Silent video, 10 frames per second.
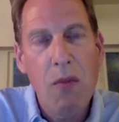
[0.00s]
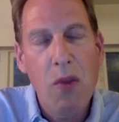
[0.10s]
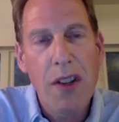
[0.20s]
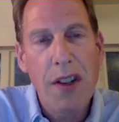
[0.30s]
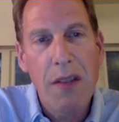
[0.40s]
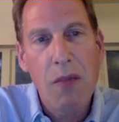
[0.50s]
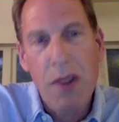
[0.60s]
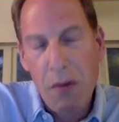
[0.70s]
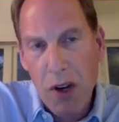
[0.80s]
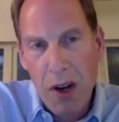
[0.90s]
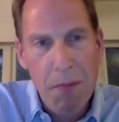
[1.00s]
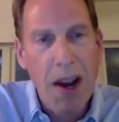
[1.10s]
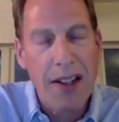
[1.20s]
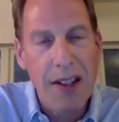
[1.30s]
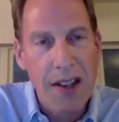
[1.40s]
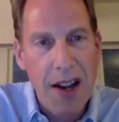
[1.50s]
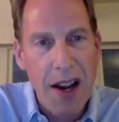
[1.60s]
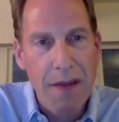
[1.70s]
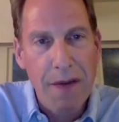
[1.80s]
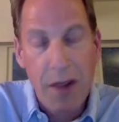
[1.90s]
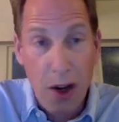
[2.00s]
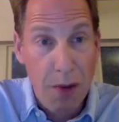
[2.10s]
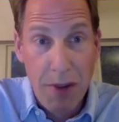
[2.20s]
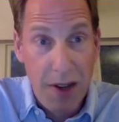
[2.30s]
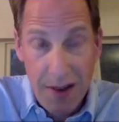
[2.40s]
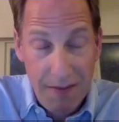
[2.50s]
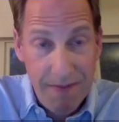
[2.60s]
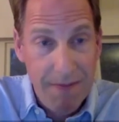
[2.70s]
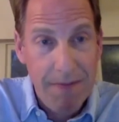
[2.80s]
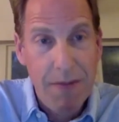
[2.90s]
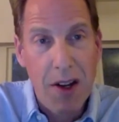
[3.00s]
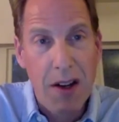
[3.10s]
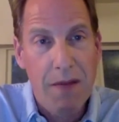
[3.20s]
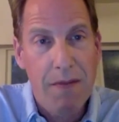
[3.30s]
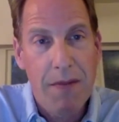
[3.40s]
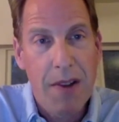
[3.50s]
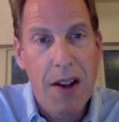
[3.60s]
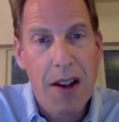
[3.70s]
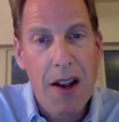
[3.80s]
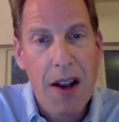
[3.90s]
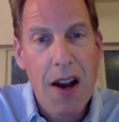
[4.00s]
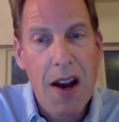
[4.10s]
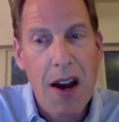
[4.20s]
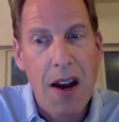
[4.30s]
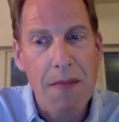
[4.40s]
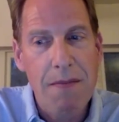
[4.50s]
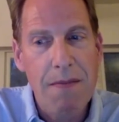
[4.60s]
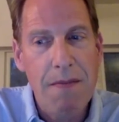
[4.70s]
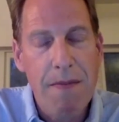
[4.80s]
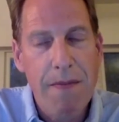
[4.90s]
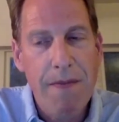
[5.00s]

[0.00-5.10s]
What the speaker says: what impact did it have globally, you know?